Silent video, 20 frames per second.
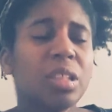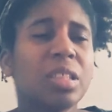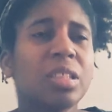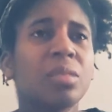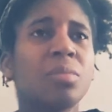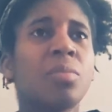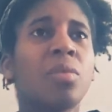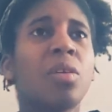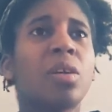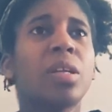
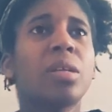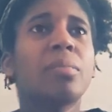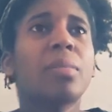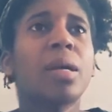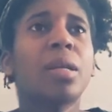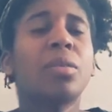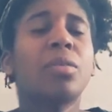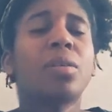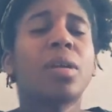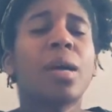morning, my
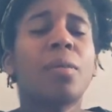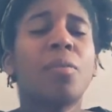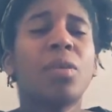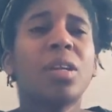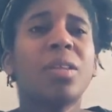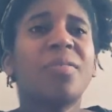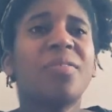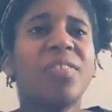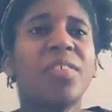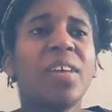Lord. I want
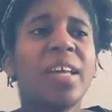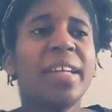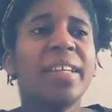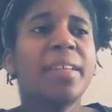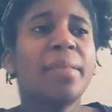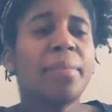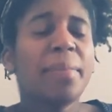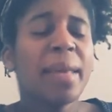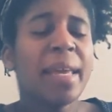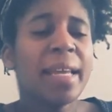to feel
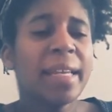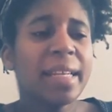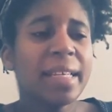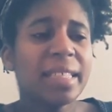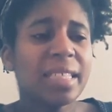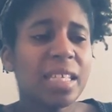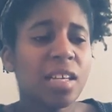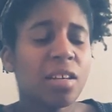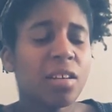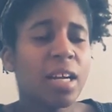independence
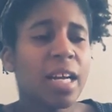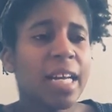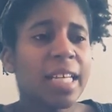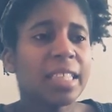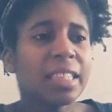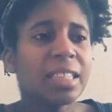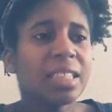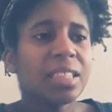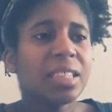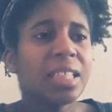in Christ.
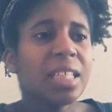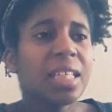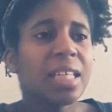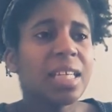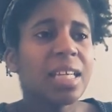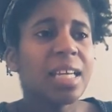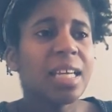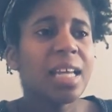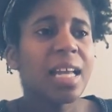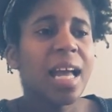
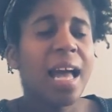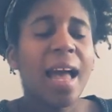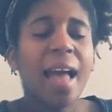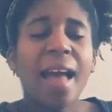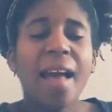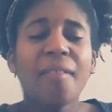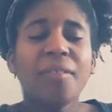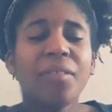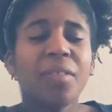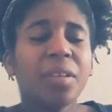I
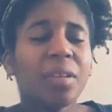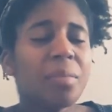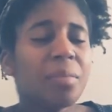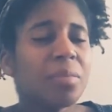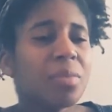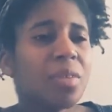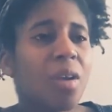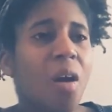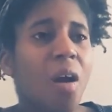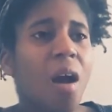haven't
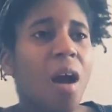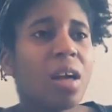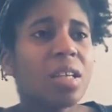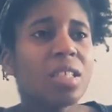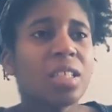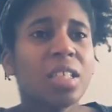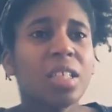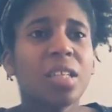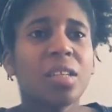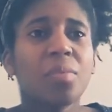talked
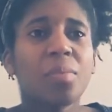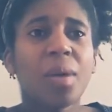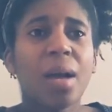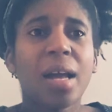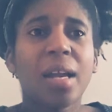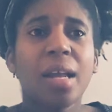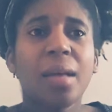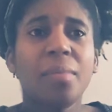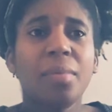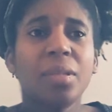to
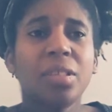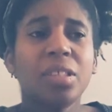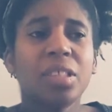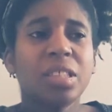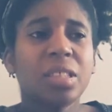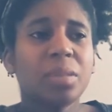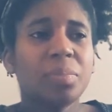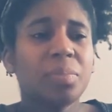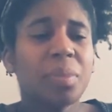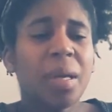anybody. I've been
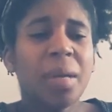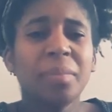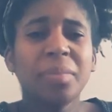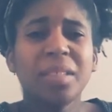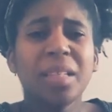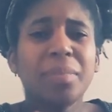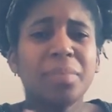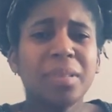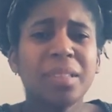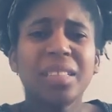just pimped
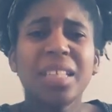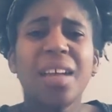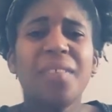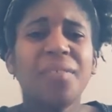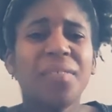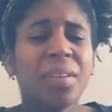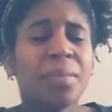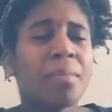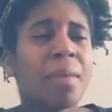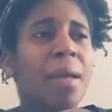up stuff
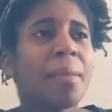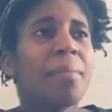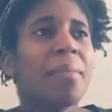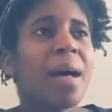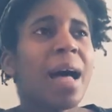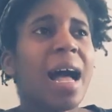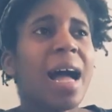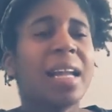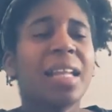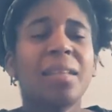in my
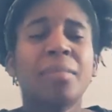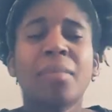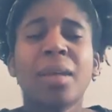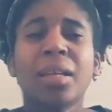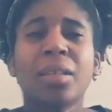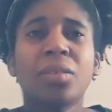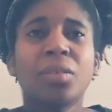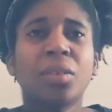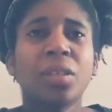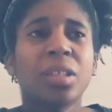body, my
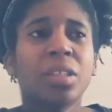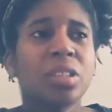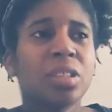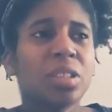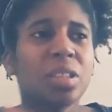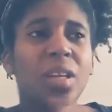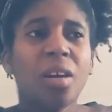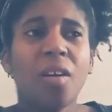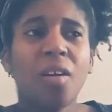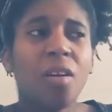Lord. It's
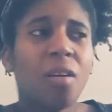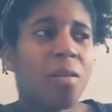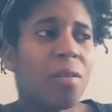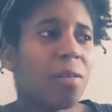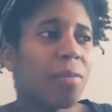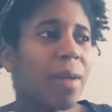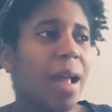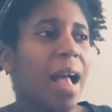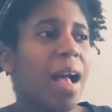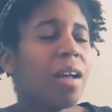all
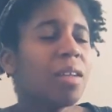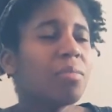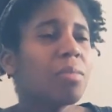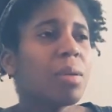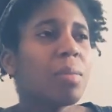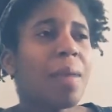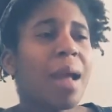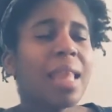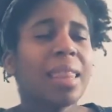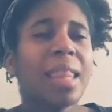around me.
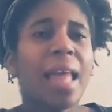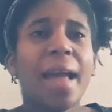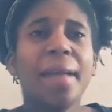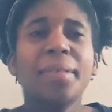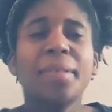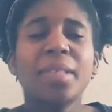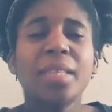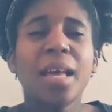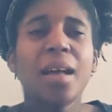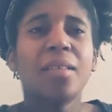My
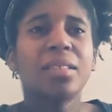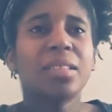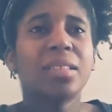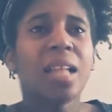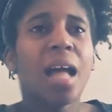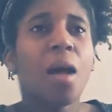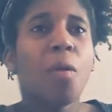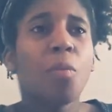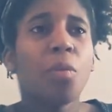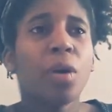lifestyle is
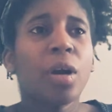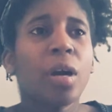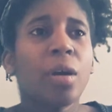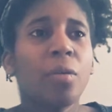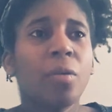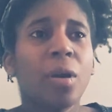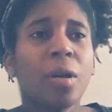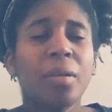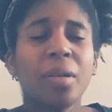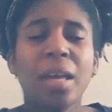not where I
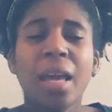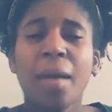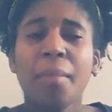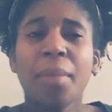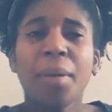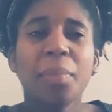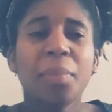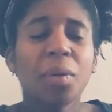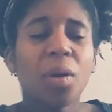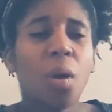want.
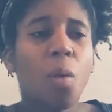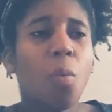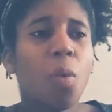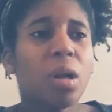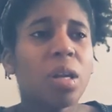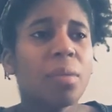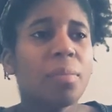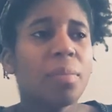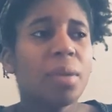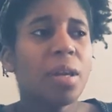People don't want
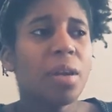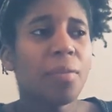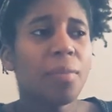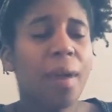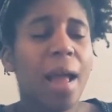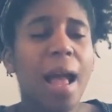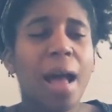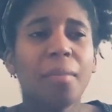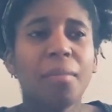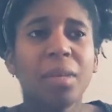to be
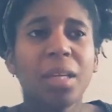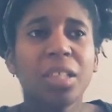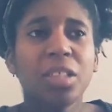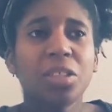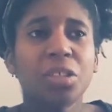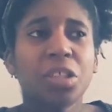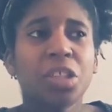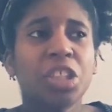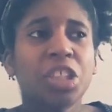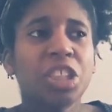around me because
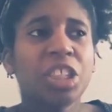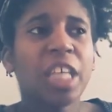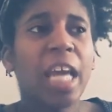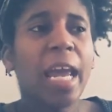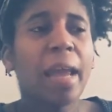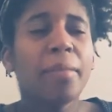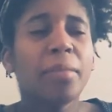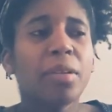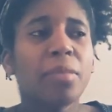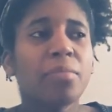they're
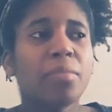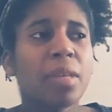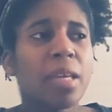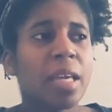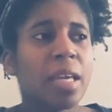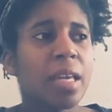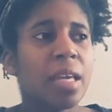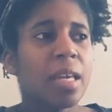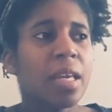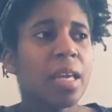ashamed of me.
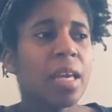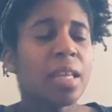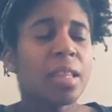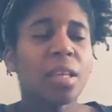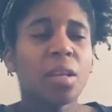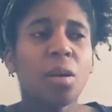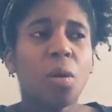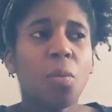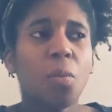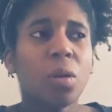
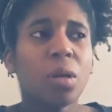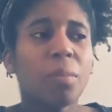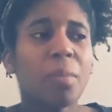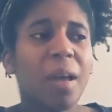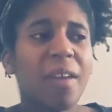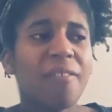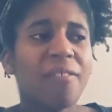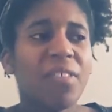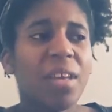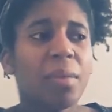
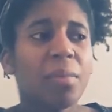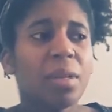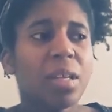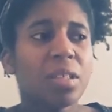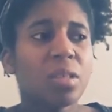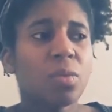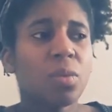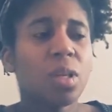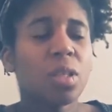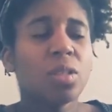My family
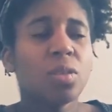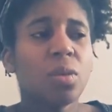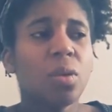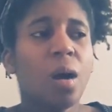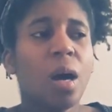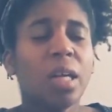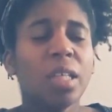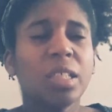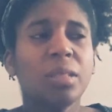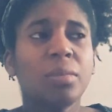doesn't want to
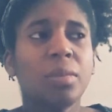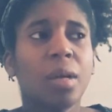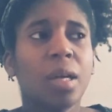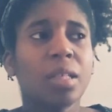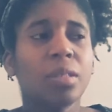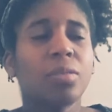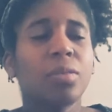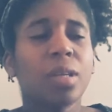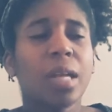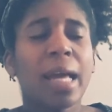talk to me because
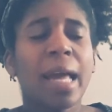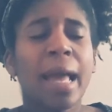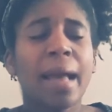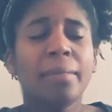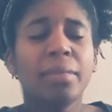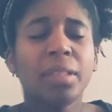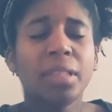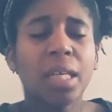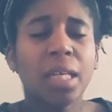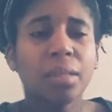of what I have
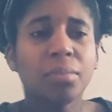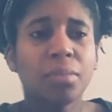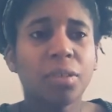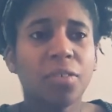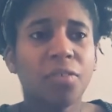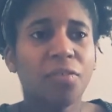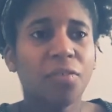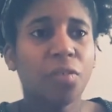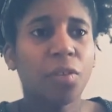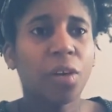done
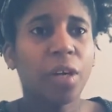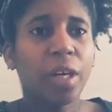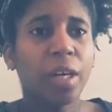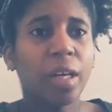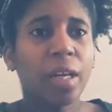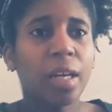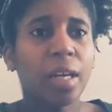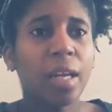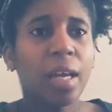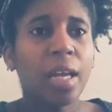before.
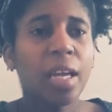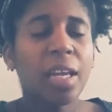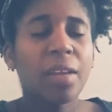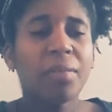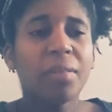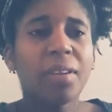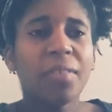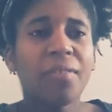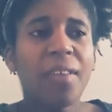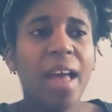
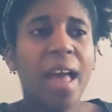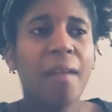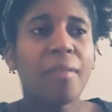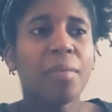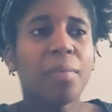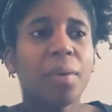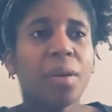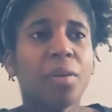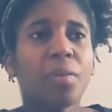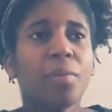Even if I haven't
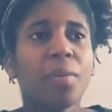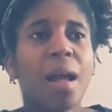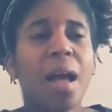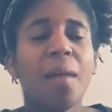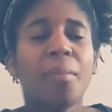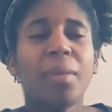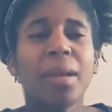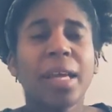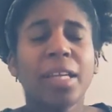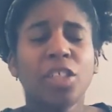been around,
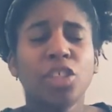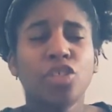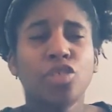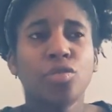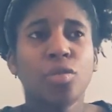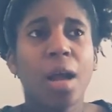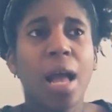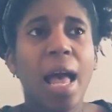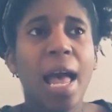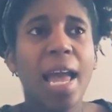but I
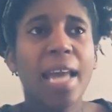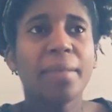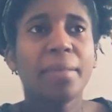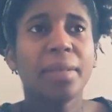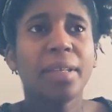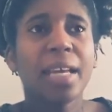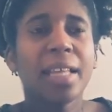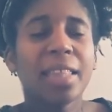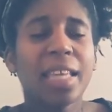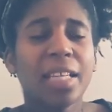tried, but
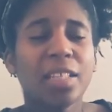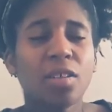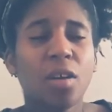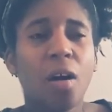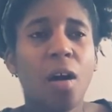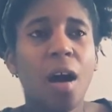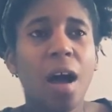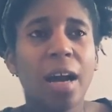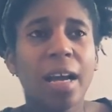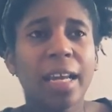yet they
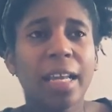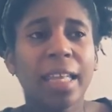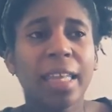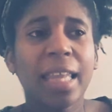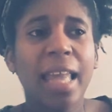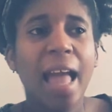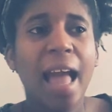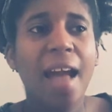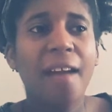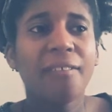talk and
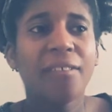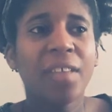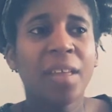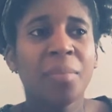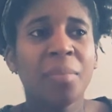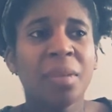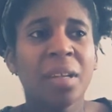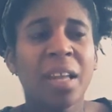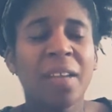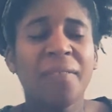laugh at
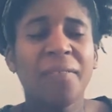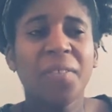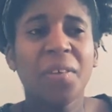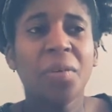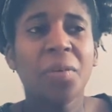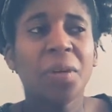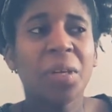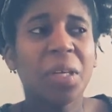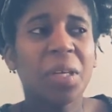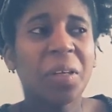me, and I feel
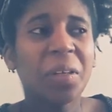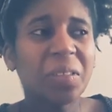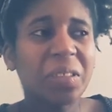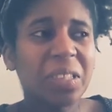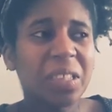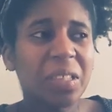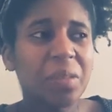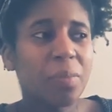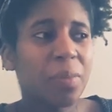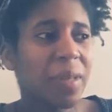
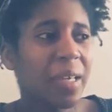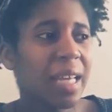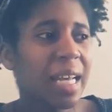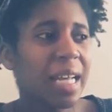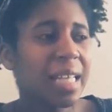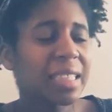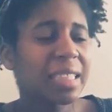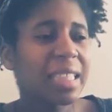guilty because